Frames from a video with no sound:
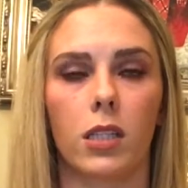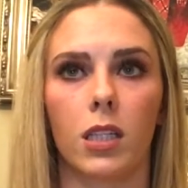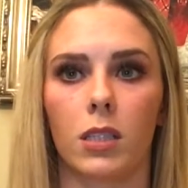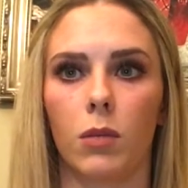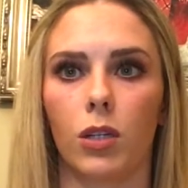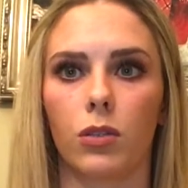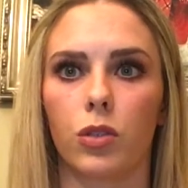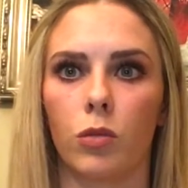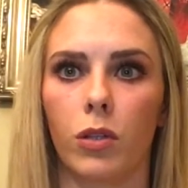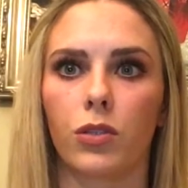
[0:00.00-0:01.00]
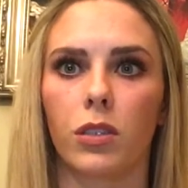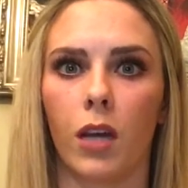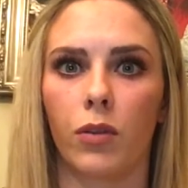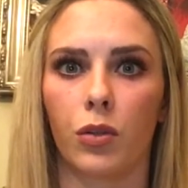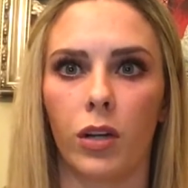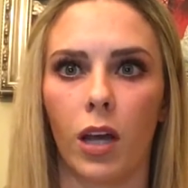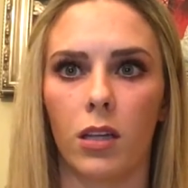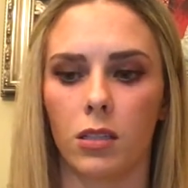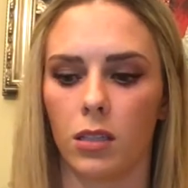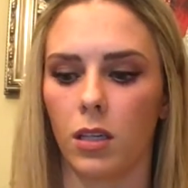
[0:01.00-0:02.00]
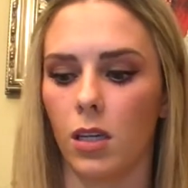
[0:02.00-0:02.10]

6 meals, 2 meals a day for 3 days.